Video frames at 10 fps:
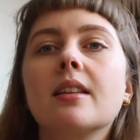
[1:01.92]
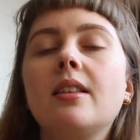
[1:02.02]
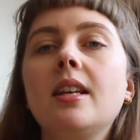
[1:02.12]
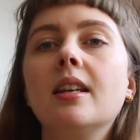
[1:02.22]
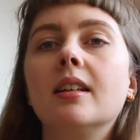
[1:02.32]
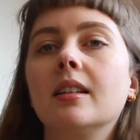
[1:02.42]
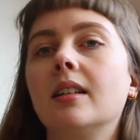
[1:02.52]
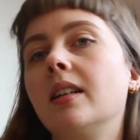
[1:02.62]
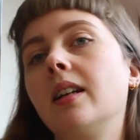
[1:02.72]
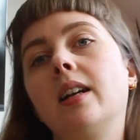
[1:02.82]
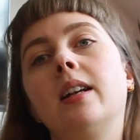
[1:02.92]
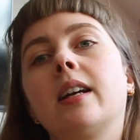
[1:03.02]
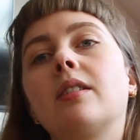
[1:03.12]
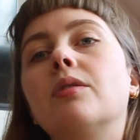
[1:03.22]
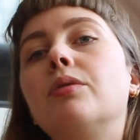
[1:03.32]
the
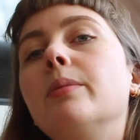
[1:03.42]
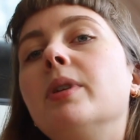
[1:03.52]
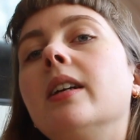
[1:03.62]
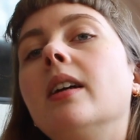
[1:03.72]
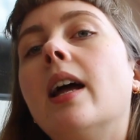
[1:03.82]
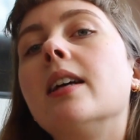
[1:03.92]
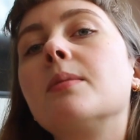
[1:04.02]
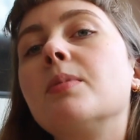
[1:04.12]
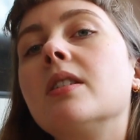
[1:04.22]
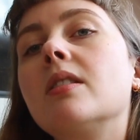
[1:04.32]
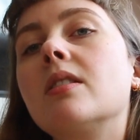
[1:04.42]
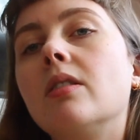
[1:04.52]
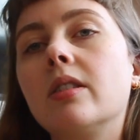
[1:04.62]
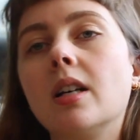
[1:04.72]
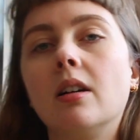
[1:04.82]
neck ribbing has been
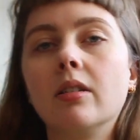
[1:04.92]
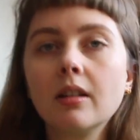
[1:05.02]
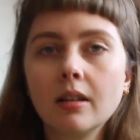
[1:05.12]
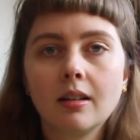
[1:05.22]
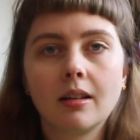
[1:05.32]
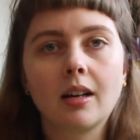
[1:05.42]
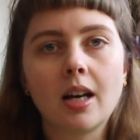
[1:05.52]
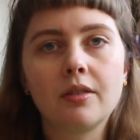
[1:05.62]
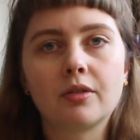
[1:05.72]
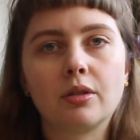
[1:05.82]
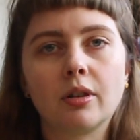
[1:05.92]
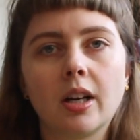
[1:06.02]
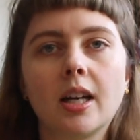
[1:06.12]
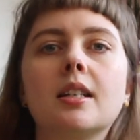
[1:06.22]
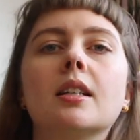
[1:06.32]
sewn down, kind of
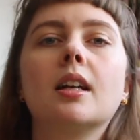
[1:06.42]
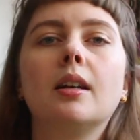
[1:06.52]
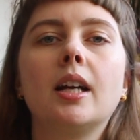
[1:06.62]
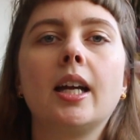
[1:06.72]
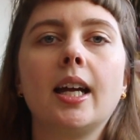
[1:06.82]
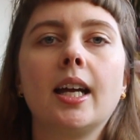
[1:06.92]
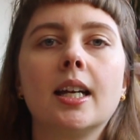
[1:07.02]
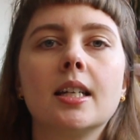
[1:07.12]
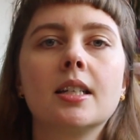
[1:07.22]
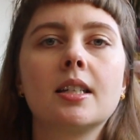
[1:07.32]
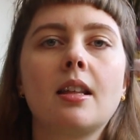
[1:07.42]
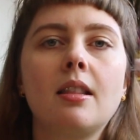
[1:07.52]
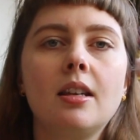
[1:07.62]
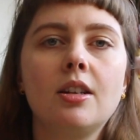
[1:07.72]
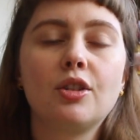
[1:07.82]
crooked, and
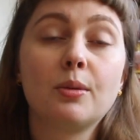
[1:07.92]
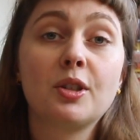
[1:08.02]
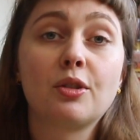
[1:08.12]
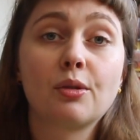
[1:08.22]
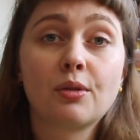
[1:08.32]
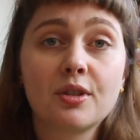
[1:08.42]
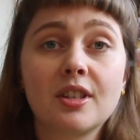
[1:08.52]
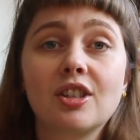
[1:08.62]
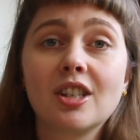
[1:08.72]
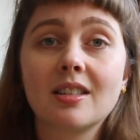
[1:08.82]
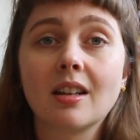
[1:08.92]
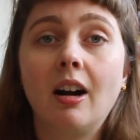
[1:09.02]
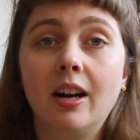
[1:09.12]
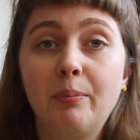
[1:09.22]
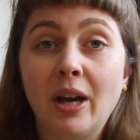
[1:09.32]
the German short row stitches
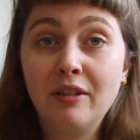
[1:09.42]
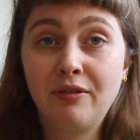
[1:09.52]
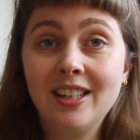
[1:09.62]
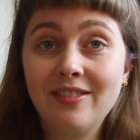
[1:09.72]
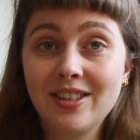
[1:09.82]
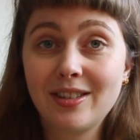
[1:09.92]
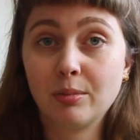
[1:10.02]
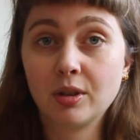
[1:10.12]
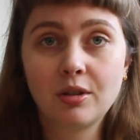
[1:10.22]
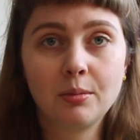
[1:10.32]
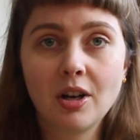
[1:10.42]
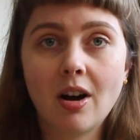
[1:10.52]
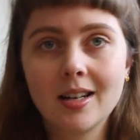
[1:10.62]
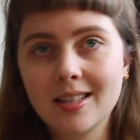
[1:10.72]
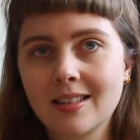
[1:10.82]
are painfully visible, to be
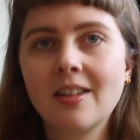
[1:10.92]
honest.